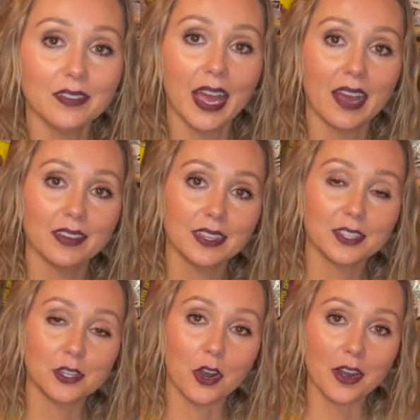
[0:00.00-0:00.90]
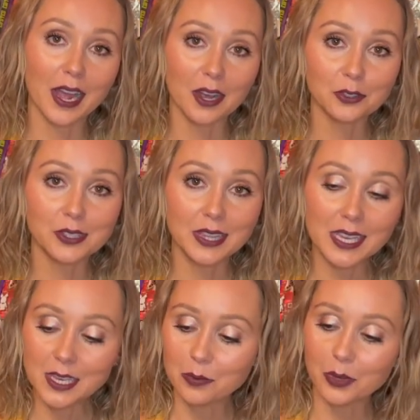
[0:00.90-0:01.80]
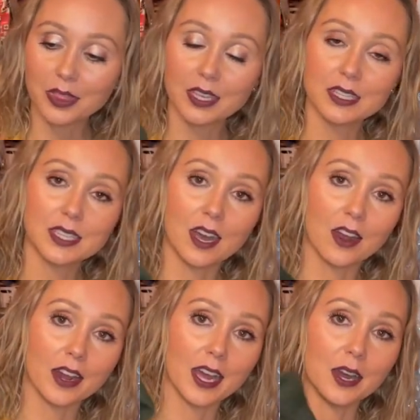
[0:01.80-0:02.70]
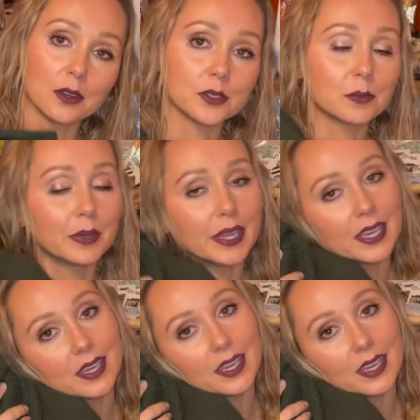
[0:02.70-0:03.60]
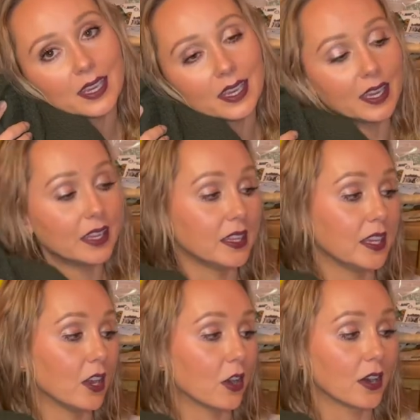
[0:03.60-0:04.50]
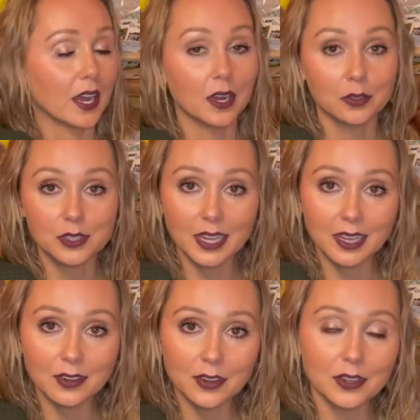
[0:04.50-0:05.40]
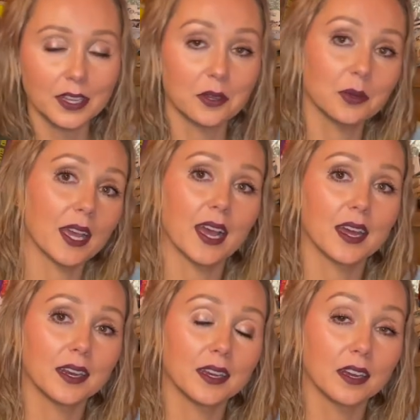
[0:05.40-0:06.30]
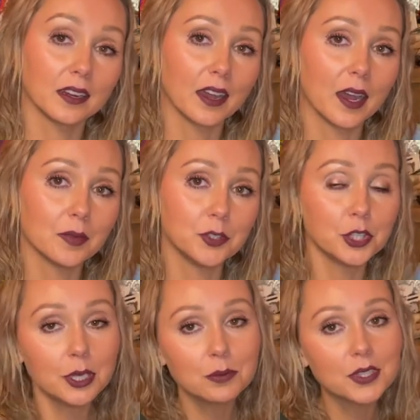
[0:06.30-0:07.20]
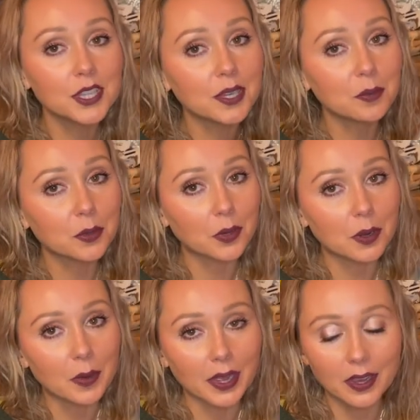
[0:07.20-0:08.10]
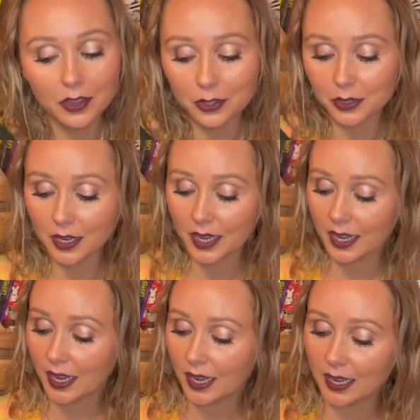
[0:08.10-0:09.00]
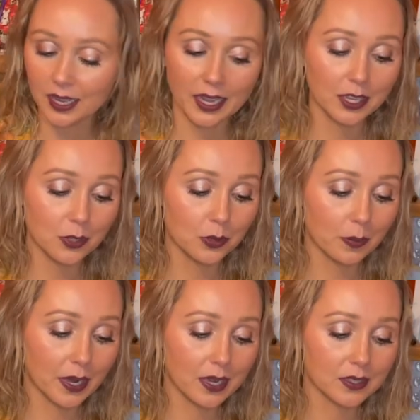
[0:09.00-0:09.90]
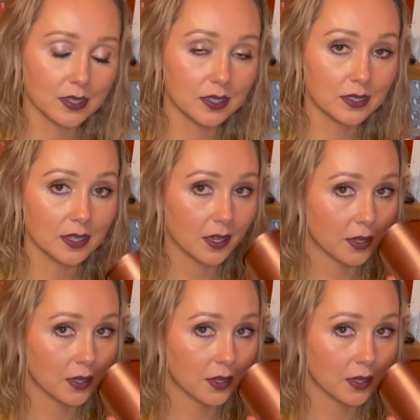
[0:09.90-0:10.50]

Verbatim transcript: having this art house theme with this art house blanket and the art house candle. Like we had an Uncommon James theme in one of my other uh, annual boxes.